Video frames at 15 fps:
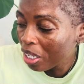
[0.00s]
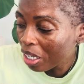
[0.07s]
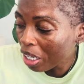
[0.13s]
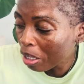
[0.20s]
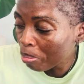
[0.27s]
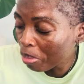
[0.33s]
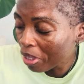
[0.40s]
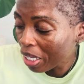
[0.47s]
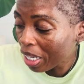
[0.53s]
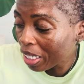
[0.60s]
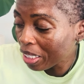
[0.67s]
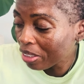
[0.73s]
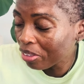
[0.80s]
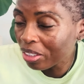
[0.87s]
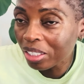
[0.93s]

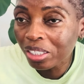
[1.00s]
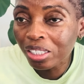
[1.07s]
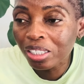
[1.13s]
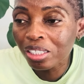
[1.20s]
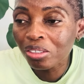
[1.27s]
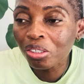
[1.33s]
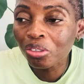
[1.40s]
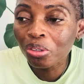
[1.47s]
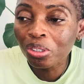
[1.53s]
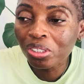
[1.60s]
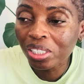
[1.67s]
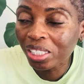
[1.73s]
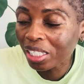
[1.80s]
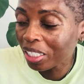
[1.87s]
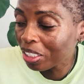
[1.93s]
apply this rose
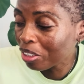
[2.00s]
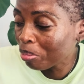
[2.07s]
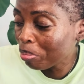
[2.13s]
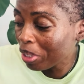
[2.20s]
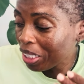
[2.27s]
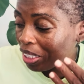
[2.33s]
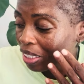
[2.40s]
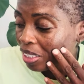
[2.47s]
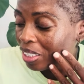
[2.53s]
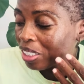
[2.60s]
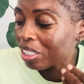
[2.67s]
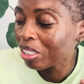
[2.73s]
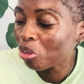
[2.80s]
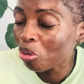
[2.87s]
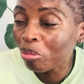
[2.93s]
scent
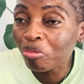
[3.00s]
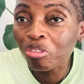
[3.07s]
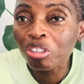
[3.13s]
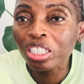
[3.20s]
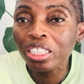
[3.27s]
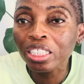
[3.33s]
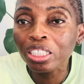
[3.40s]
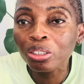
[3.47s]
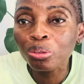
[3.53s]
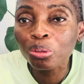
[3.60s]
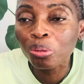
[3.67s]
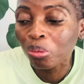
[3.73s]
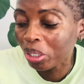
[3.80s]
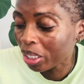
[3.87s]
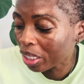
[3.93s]
mist. Hopefully it
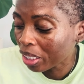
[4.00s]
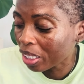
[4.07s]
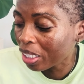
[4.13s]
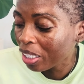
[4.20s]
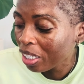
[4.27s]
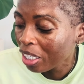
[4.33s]
will work.